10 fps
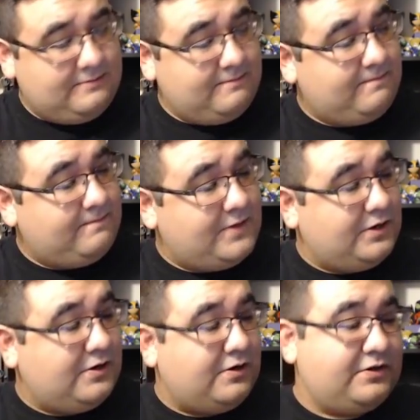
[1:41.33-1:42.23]
they're
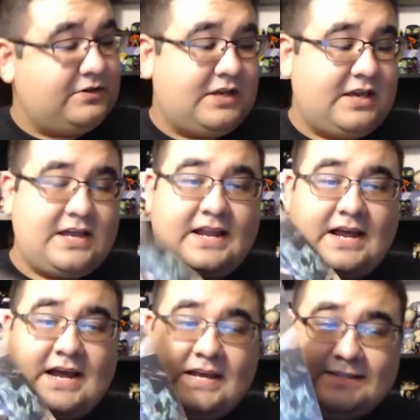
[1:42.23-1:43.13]
usually a
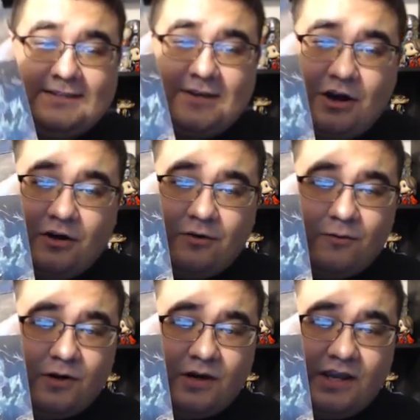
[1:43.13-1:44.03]
nice
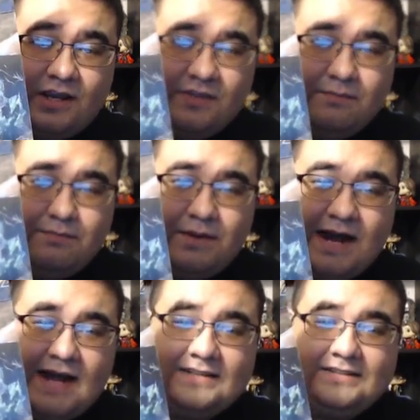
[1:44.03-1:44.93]
artwork in the
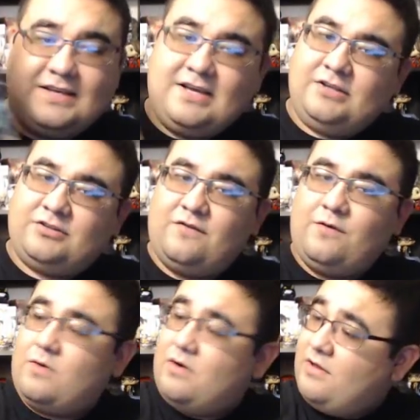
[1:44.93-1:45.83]
box. So if you're
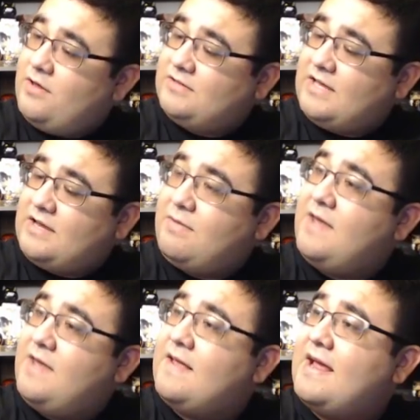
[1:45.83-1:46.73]
one of those like me
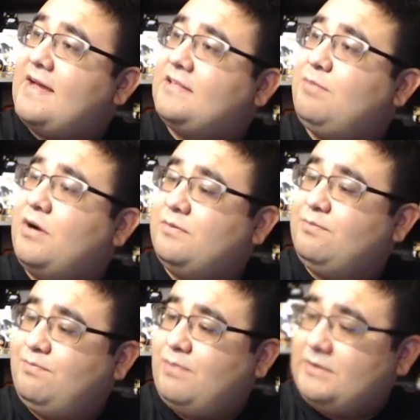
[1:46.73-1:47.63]
that likes
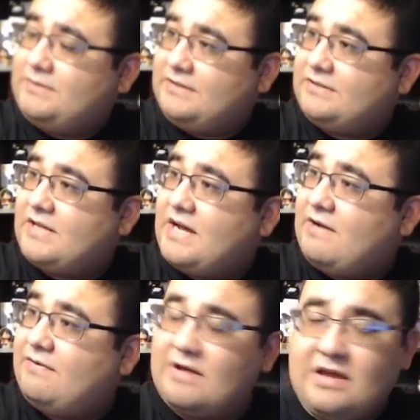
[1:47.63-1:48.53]
posting
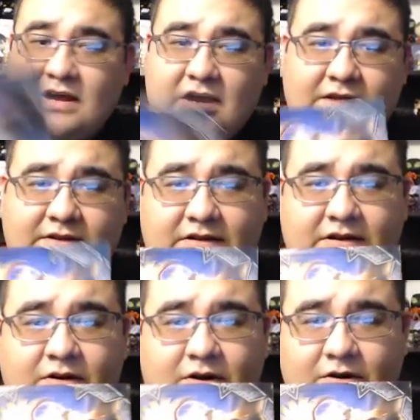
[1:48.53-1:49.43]
stuff, there's a
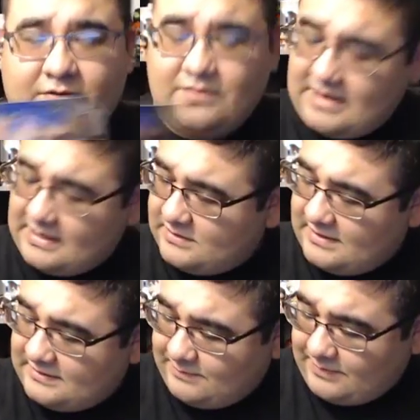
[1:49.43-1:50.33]
little ho-ho there, actually.
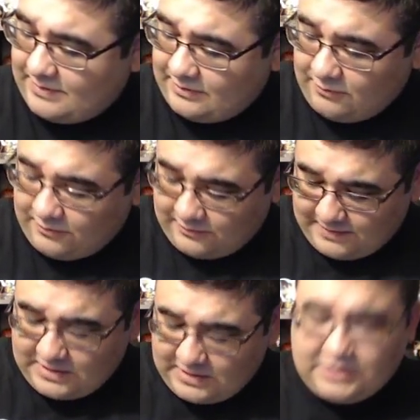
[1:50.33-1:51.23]
That's pretty cool.
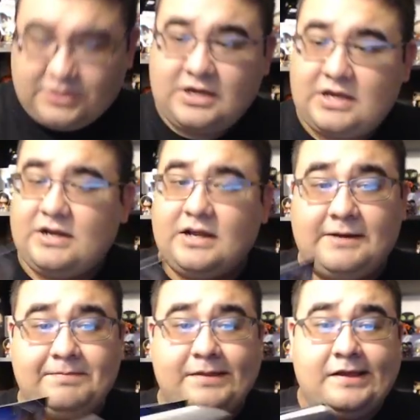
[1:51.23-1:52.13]
You
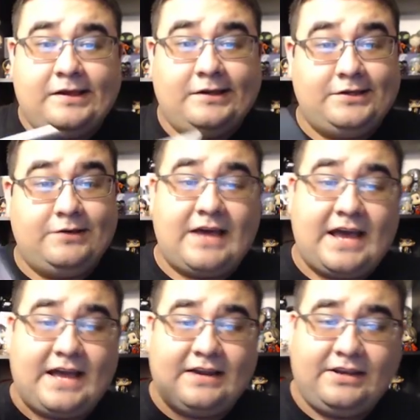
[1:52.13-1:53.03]
can do
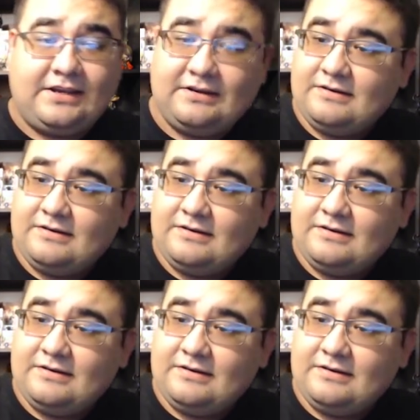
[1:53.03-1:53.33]
that. You can